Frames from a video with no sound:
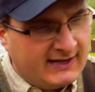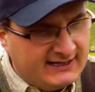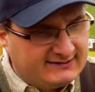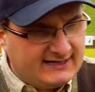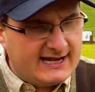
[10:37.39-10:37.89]

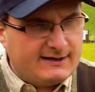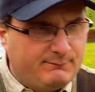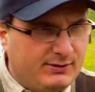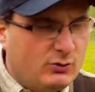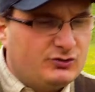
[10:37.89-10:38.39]
is
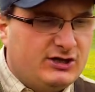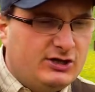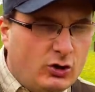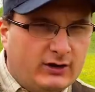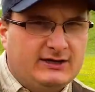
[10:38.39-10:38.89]
build your
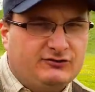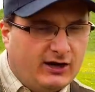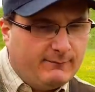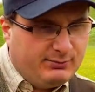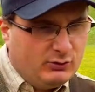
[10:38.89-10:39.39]
knowledge
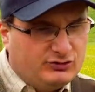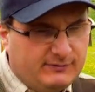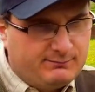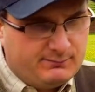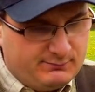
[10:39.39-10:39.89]
up, build your